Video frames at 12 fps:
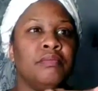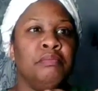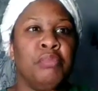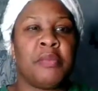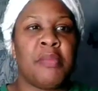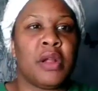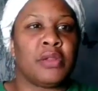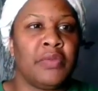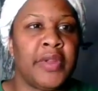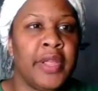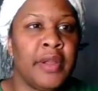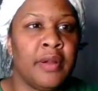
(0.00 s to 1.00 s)
bookmarked
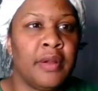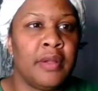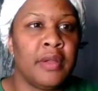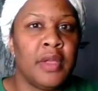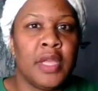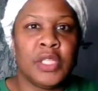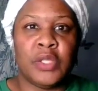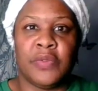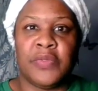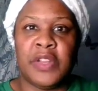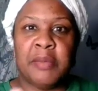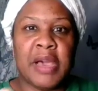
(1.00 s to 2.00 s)
over here. So
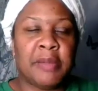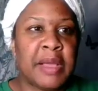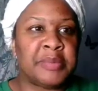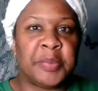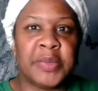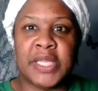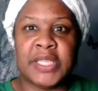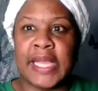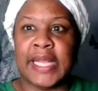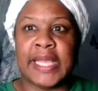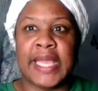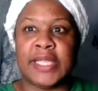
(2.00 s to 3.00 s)
if anybody pops up in the
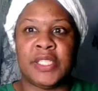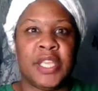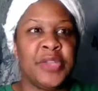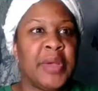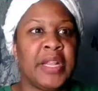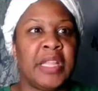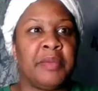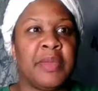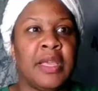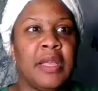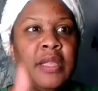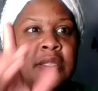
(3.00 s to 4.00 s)
chat, I can't see you right now
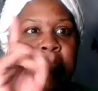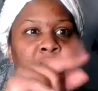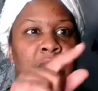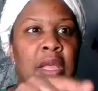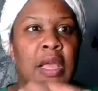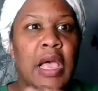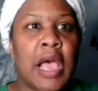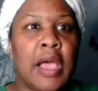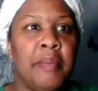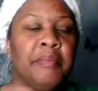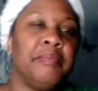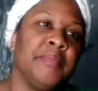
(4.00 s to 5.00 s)
because
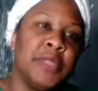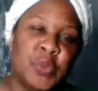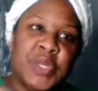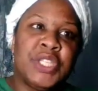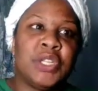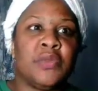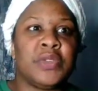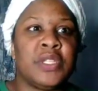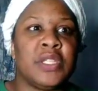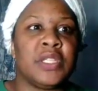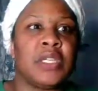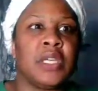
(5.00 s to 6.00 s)
I'm switching over
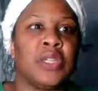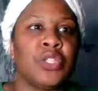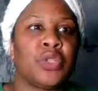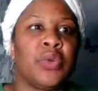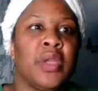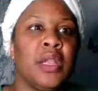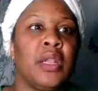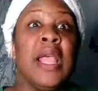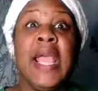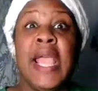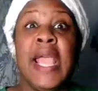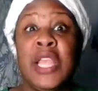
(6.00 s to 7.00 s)
to this other screen.
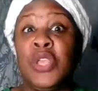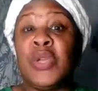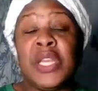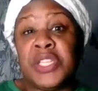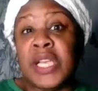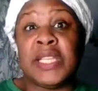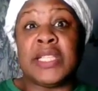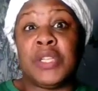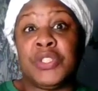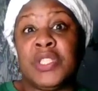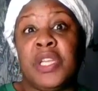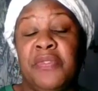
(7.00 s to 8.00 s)
And you can check this out
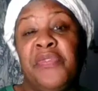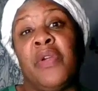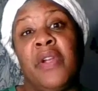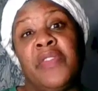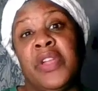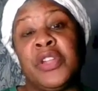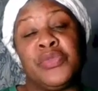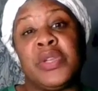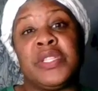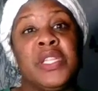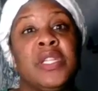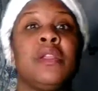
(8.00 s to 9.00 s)
yourself if you're ever
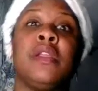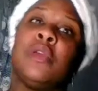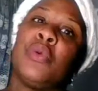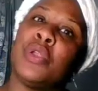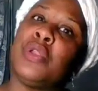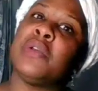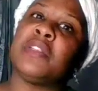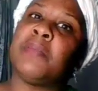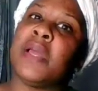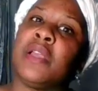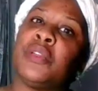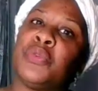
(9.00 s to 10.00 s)
interested in it or
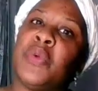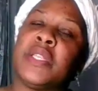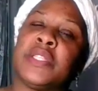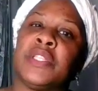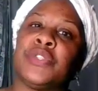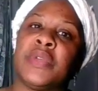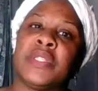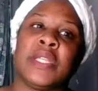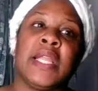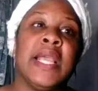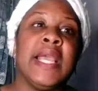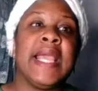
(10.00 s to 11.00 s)
somebody else who is
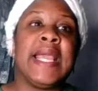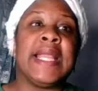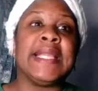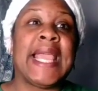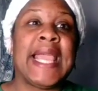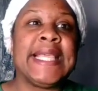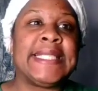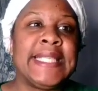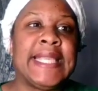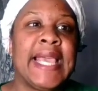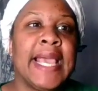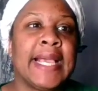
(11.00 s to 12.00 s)
interested. It is
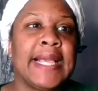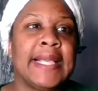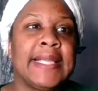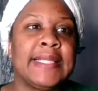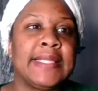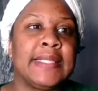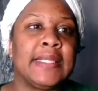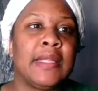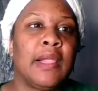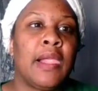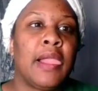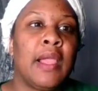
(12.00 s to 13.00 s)
ACX.
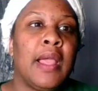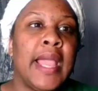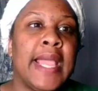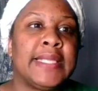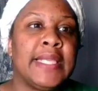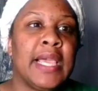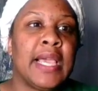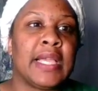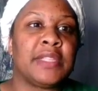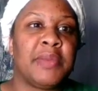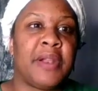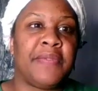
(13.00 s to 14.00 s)

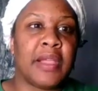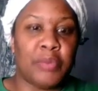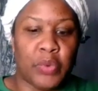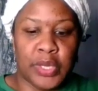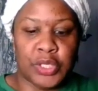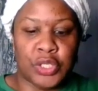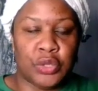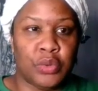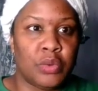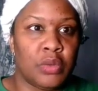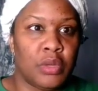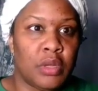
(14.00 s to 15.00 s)
ACX. Matter of fact, I'm going
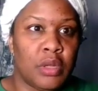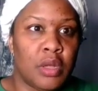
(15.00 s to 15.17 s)
to